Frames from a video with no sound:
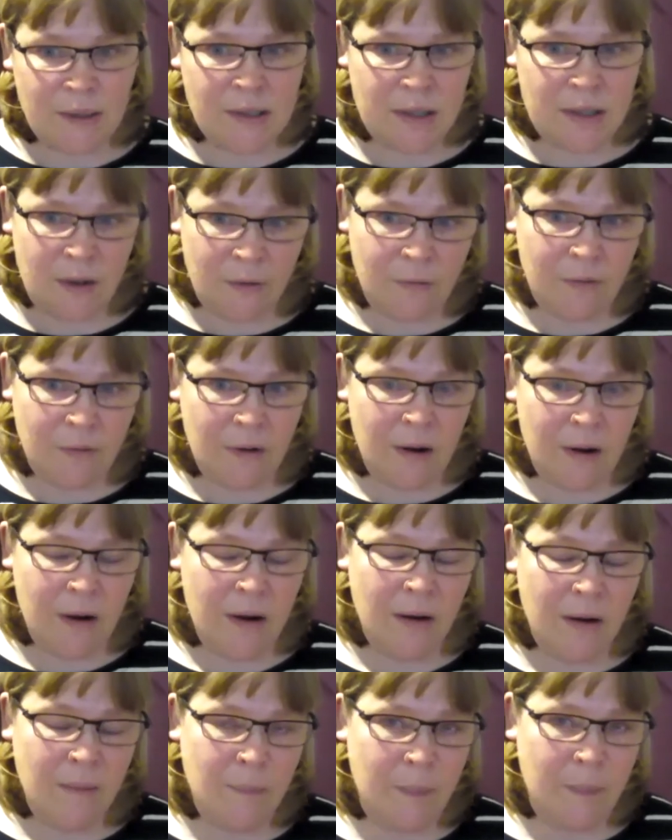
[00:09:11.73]
different
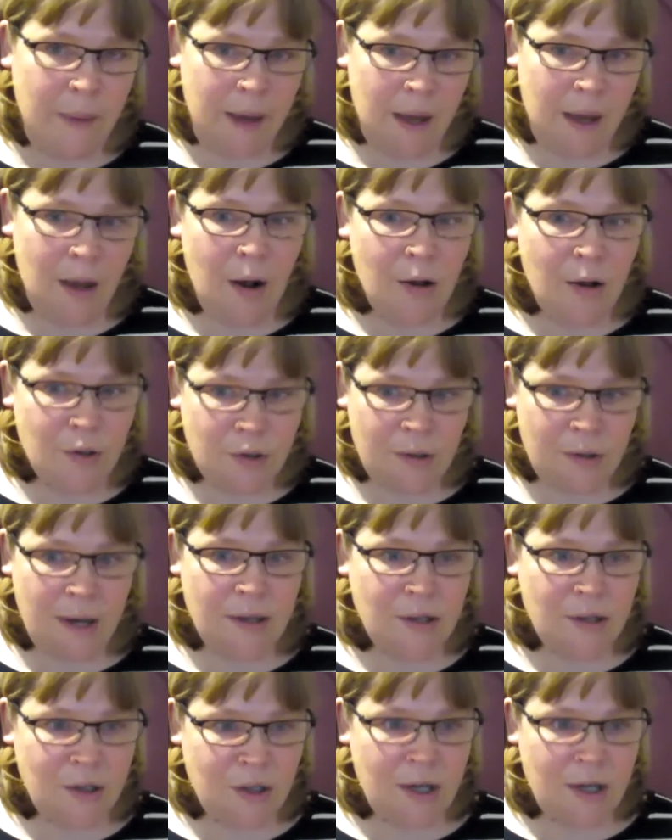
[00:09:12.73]
PR
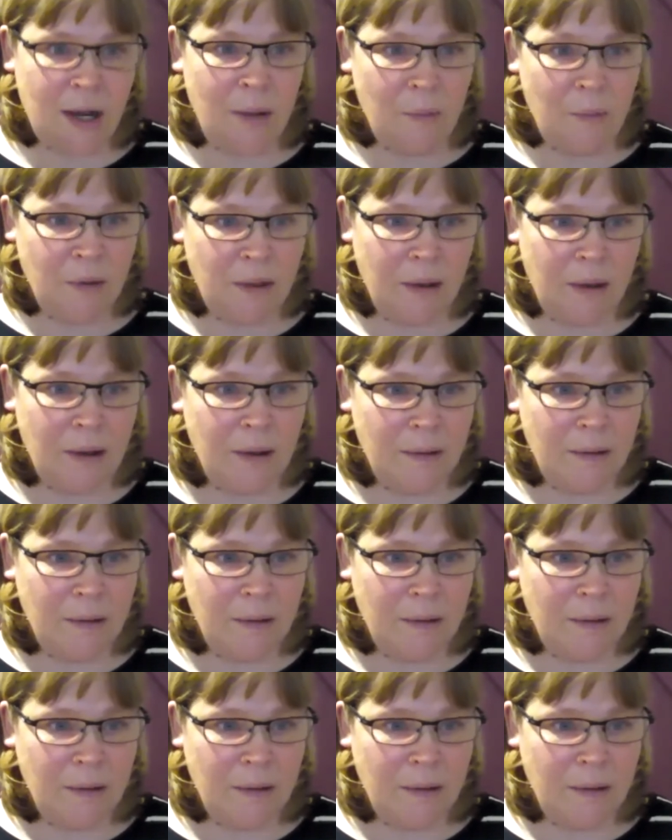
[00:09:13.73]
strategy, I would think.